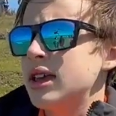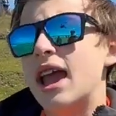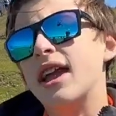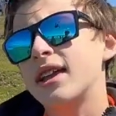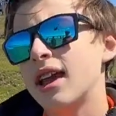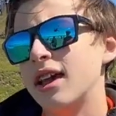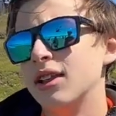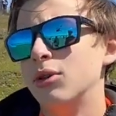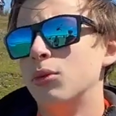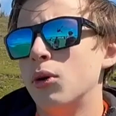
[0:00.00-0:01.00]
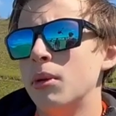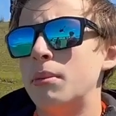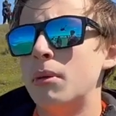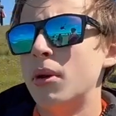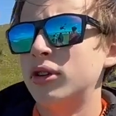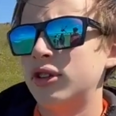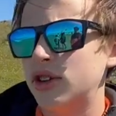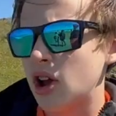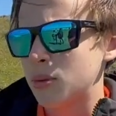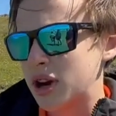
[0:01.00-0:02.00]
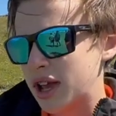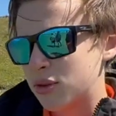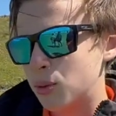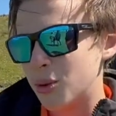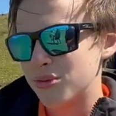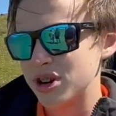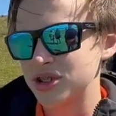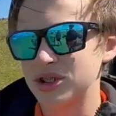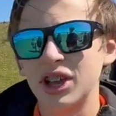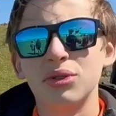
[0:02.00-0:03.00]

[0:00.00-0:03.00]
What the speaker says: Yeah, it can get a little warmer, but most of the time when it gets warmer, it just gets